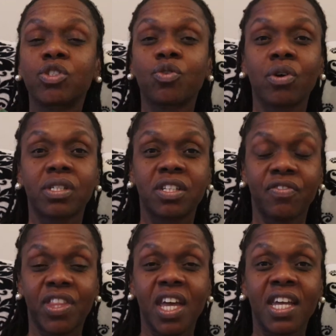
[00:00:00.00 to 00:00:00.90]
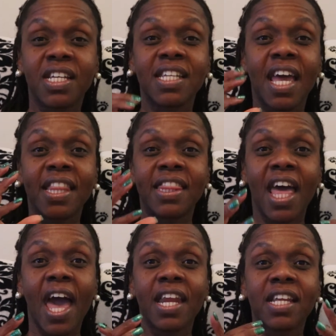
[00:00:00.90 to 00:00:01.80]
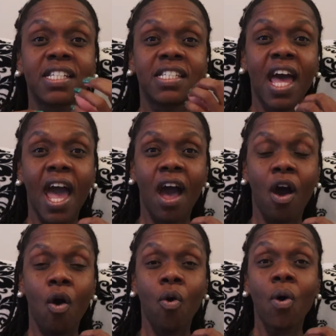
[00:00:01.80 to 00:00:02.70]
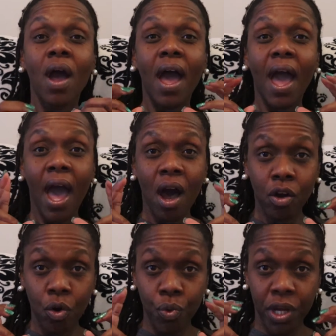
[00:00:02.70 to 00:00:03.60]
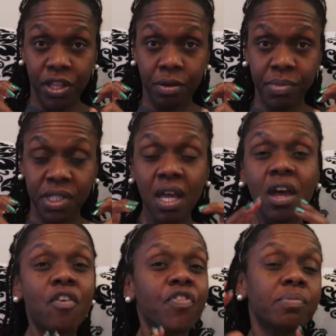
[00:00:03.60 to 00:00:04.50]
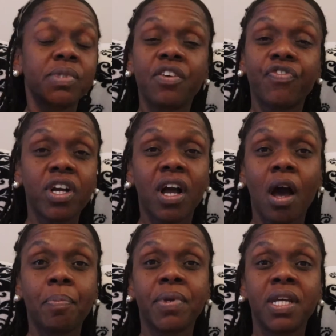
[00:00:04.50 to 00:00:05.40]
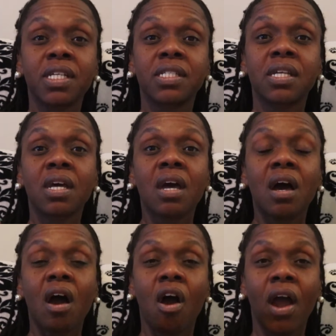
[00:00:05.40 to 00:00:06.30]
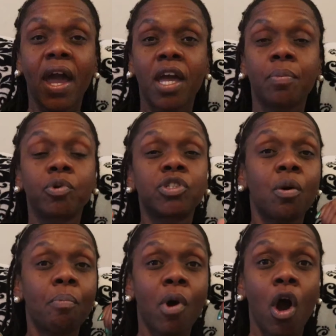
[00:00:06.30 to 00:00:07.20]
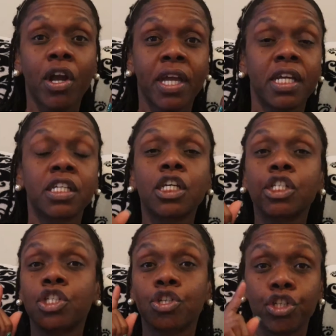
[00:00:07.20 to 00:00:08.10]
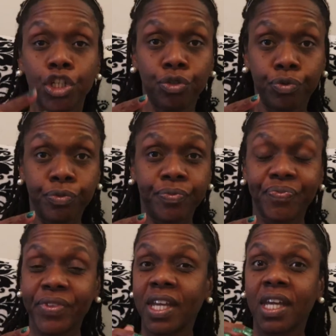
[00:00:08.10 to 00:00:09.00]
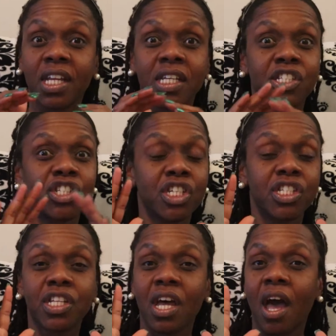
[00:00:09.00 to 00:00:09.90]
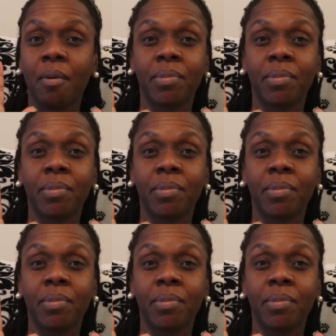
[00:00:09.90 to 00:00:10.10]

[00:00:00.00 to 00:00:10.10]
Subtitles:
sorts of things. And that is how algorithms from different companies are able to market to you. It is just,